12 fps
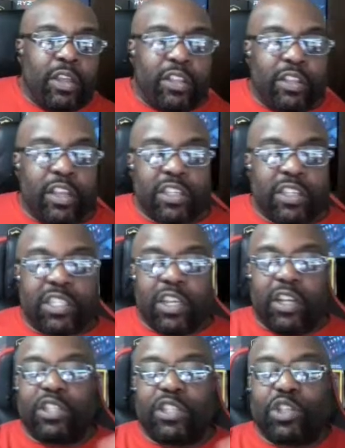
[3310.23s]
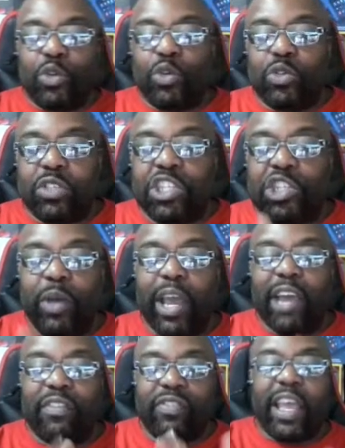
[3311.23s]
there's a set of tools that you
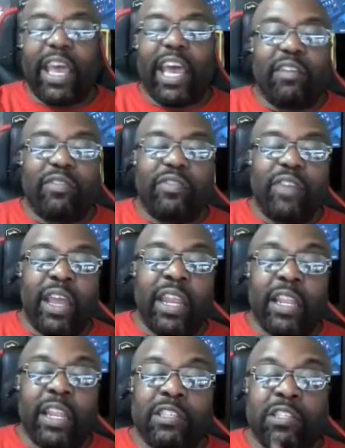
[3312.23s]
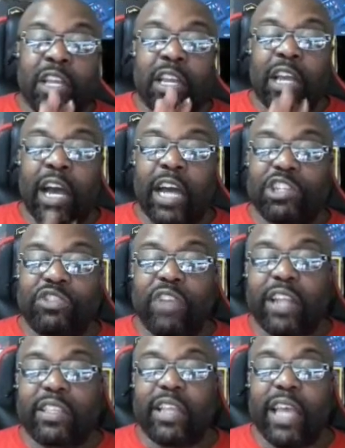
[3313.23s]
have to have, and the
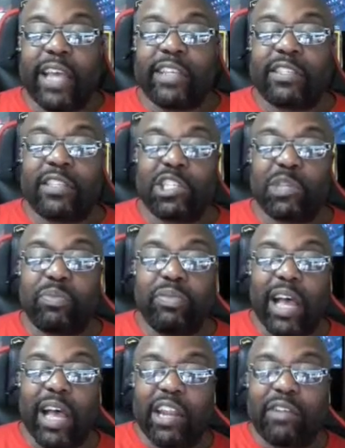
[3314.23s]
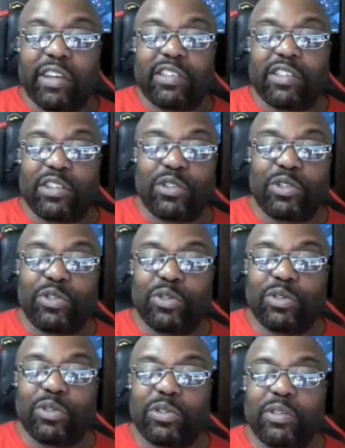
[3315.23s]
contractor has to supply the rest of the
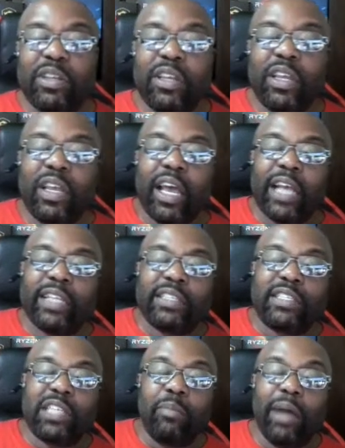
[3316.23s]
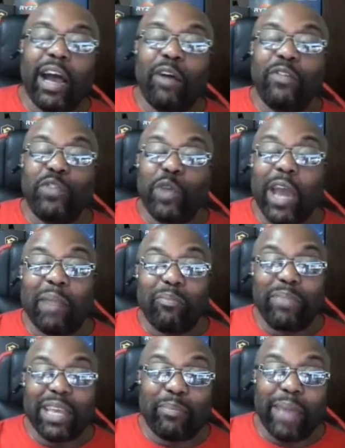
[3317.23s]
tools. And somehow, if you got a
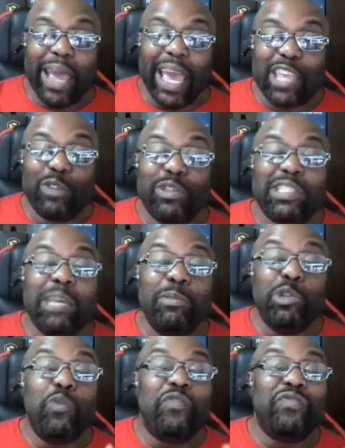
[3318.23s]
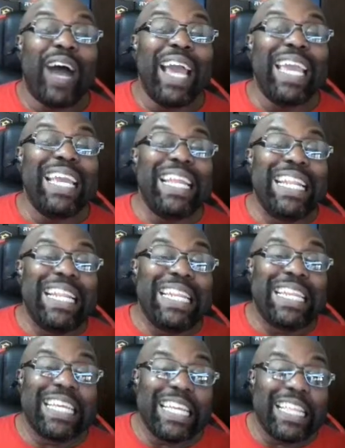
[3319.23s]
big bag, you seem to
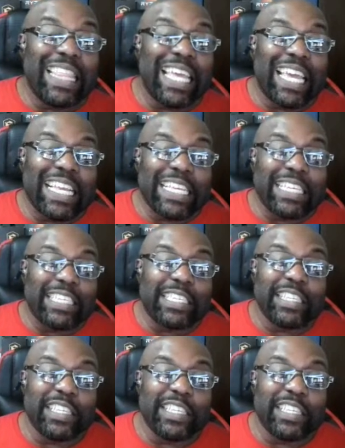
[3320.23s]
find things.